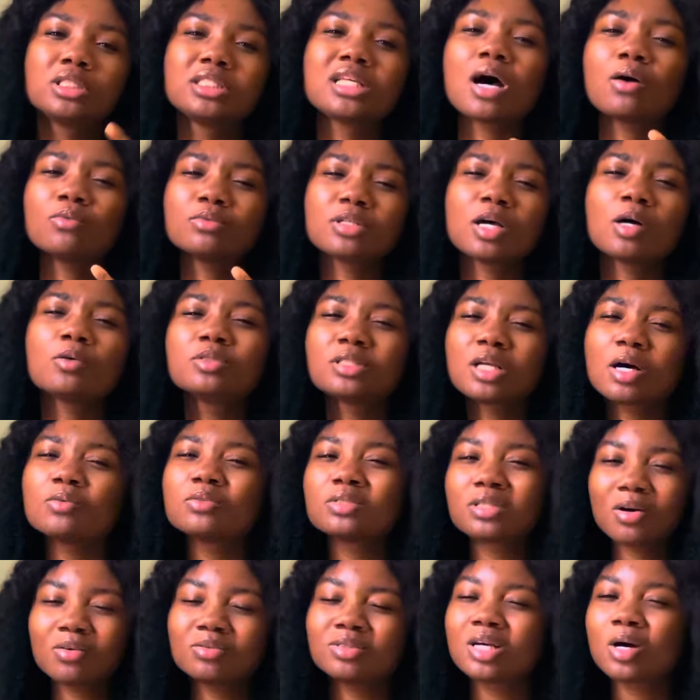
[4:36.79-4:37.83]
down
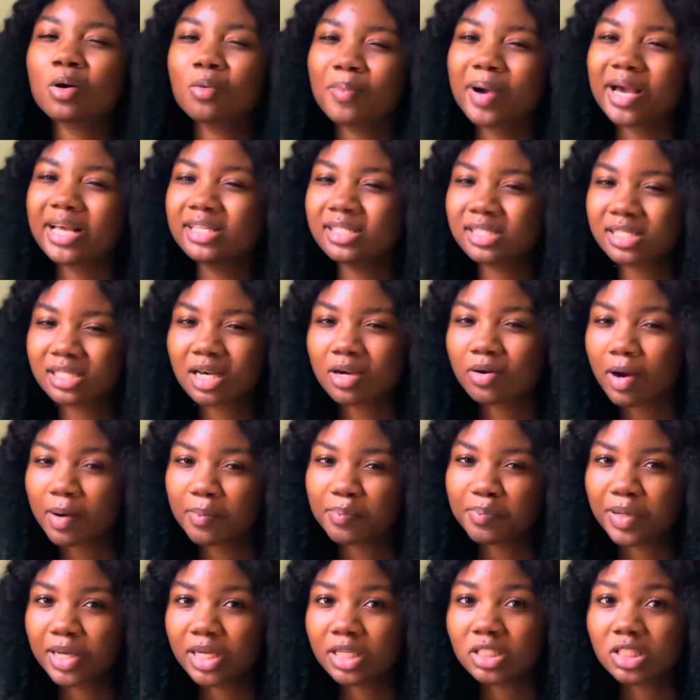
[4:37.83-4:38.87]
my
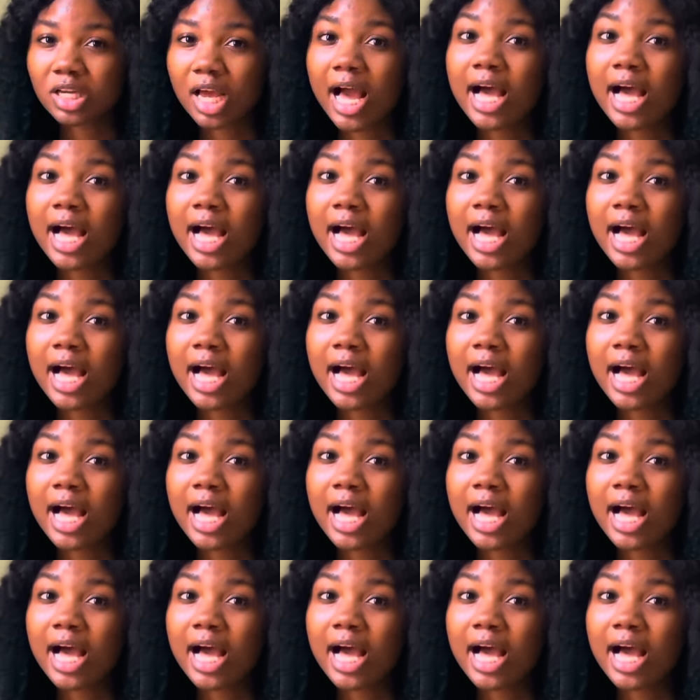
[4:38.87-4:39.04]
Instagram page,